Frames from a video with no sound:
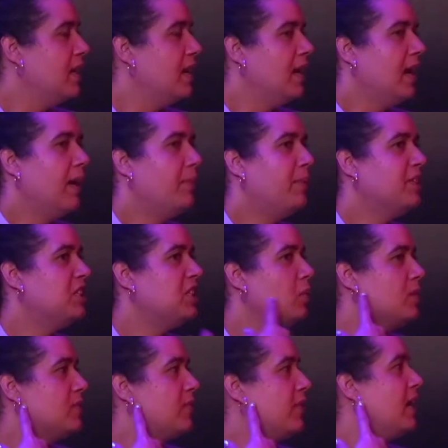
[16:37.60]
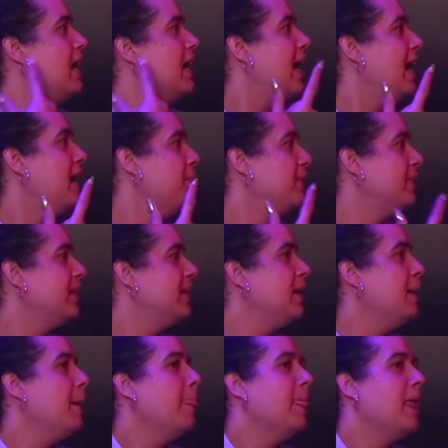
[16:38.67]
but she was very hyper.
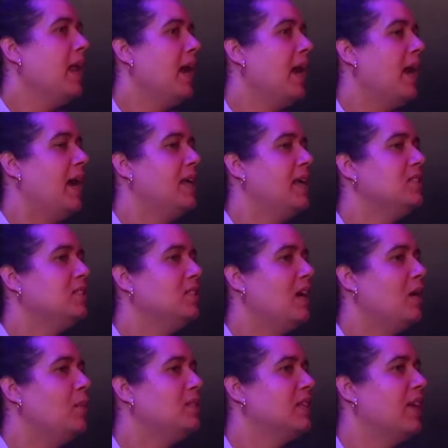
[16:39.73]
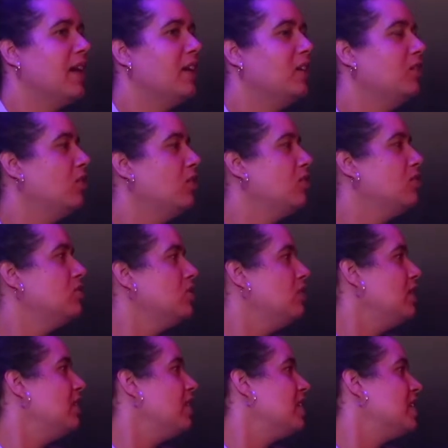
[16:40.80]
And I asked her, I was like, you know, do you
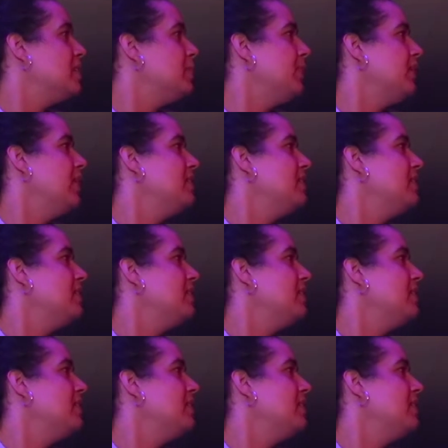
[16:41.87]
ever experience